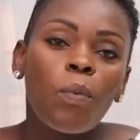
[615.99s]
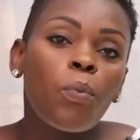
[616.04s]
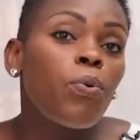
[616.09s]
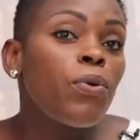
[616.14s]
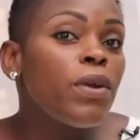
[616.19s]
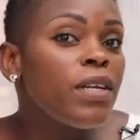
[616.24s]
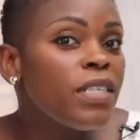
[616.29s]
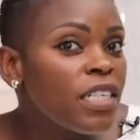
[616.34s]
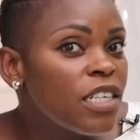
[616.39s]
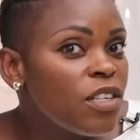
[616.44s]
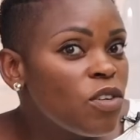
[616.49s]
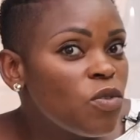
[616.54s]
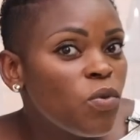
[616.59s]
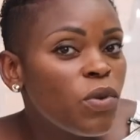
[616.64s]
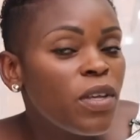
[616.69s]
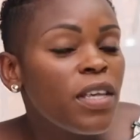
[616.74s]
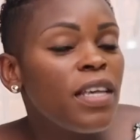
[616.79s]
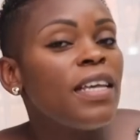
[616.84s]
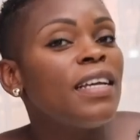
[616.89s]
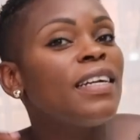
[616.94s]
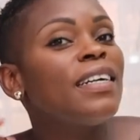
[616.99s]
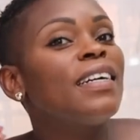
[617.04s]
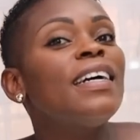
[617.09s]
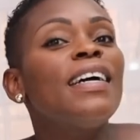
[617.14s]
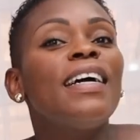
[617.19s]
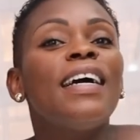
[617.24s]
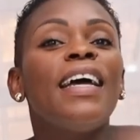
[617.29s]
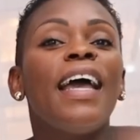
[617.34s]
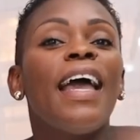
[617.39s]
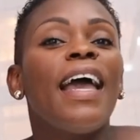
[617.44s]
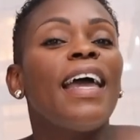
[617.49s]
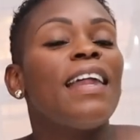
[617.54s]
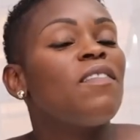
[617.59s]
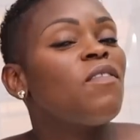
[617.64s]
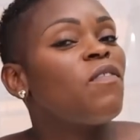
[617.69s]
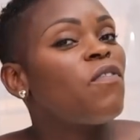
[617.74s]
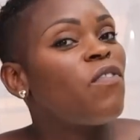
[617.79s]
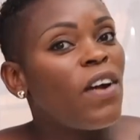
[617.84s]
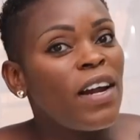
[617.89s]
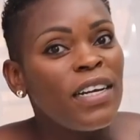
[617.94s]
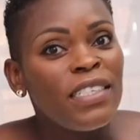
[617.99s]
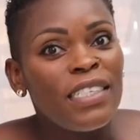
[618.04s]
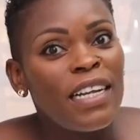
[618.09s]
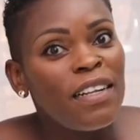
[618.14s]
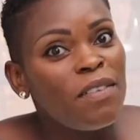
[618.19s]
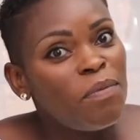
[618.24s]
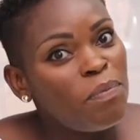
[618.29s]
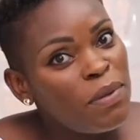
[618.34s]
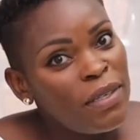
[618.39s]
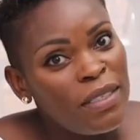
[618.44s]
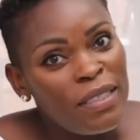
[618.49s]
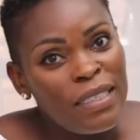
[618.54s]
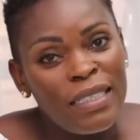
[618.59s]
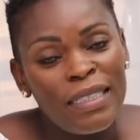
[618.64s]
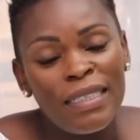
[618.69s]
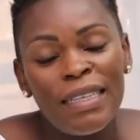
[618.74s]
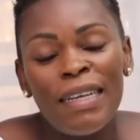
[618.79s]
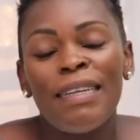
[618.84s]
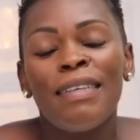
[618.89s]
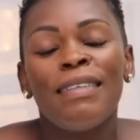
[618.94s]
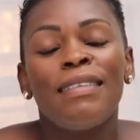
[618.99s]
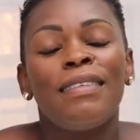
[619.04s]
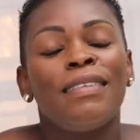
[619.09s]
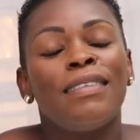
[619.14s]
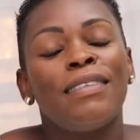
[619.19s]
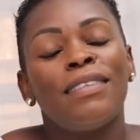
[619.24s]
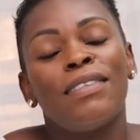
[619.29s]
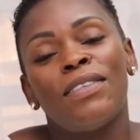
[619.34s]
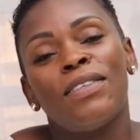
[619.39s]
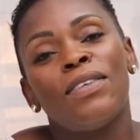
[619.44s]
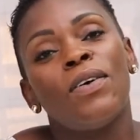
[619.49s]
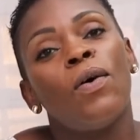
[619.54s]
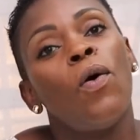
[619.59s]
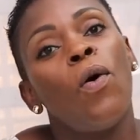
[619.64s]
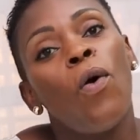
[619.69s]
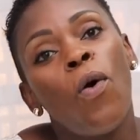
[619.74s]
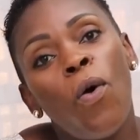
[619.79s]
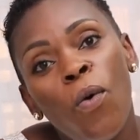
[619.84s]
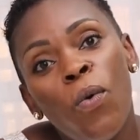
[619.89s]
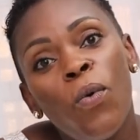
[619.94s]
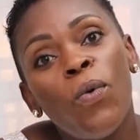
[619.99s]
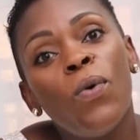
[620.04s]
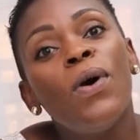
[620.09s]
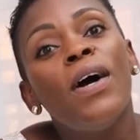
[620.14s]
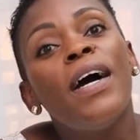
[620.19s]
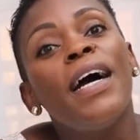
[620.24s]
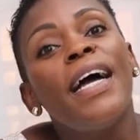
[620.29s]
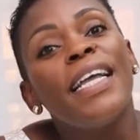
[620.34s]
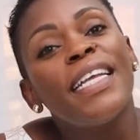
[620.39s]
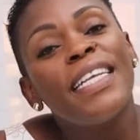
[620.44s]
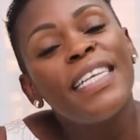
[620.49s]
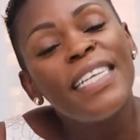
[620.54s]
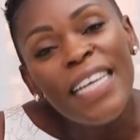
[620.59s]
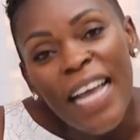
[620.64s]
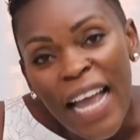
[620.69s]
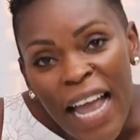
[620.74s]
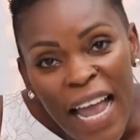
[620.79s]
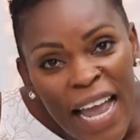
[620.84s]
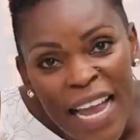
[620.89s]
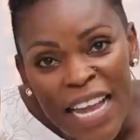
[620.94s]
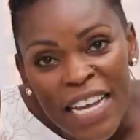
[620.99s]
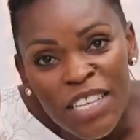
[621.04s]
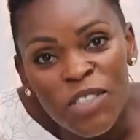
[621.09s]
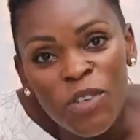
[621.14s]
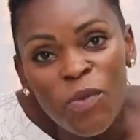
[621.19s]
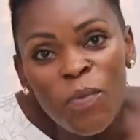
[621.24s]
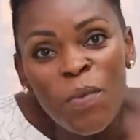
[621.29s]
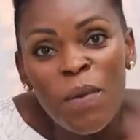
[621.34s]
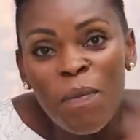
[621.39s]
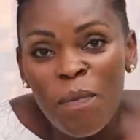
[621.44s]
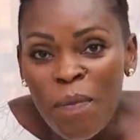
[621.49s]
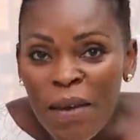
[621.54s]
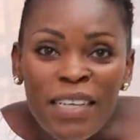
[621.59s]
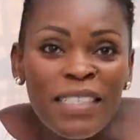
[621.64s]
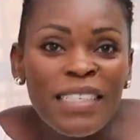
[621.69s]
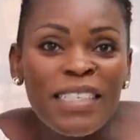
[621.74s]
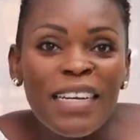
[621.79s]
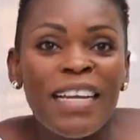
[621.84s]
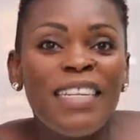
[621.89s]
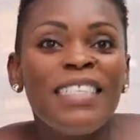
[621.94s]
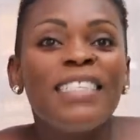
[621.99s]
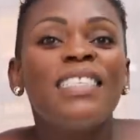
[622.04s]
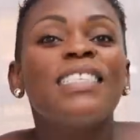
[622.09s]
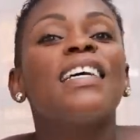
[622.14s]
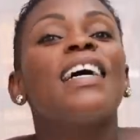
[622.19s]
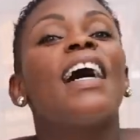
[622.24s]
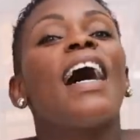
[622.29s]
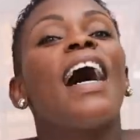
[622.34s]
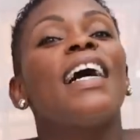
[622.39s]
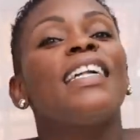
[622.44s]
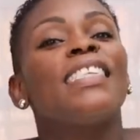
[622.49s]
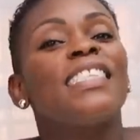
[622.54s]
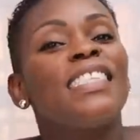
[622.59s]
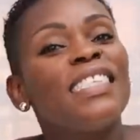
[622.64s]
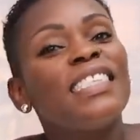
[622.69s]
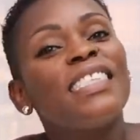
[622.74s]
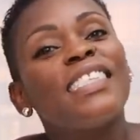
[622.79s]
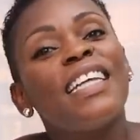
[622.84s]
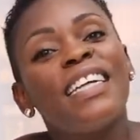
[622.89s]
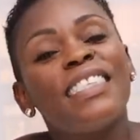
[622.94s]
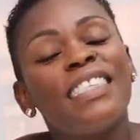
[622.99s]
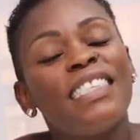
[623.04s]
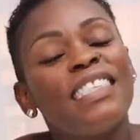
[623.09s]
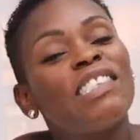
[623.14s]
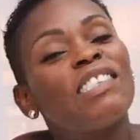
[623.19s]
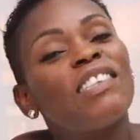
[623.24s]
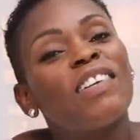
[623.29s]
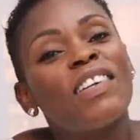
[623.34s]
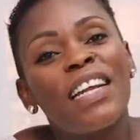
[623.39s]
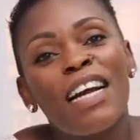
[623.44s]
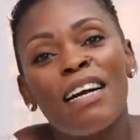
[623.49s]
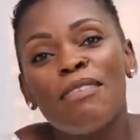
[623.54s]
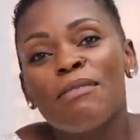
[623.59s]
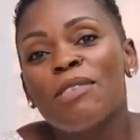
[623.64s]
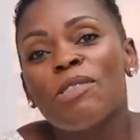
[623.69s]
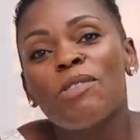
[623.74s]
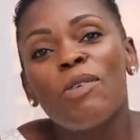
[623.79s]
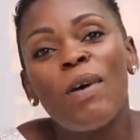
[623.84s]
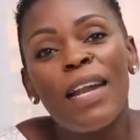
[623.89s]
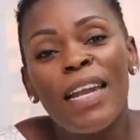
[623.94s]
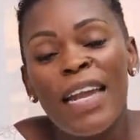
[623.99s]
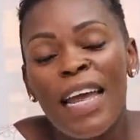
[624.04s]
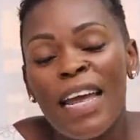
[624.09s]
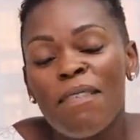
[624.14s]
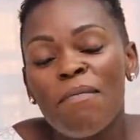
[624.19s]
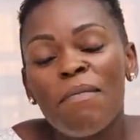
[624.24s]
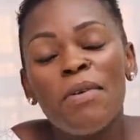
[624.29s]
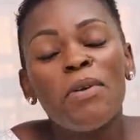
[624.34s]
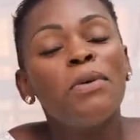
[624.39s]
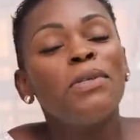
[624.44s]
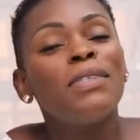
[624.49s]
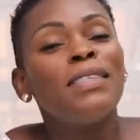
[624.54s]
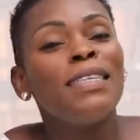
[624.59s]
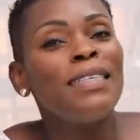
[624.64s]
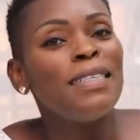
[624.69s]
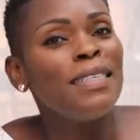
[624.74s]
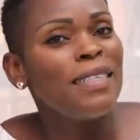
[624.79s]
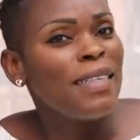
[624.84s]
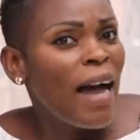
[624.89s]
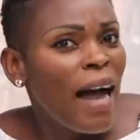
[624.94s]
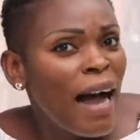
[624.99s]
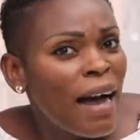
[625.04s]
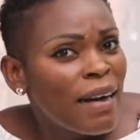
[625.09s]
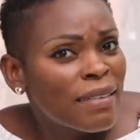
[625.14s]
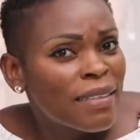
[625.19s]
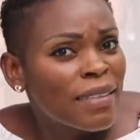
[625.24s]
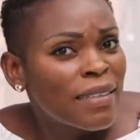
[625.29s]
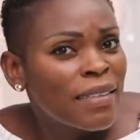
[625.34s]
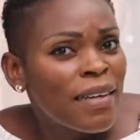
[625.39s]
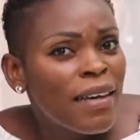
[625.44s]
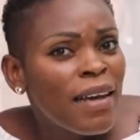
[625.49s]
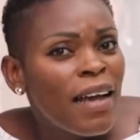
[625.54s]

pretty looking and fragile pieces and it is okay to be patient until that season comes to an end because it does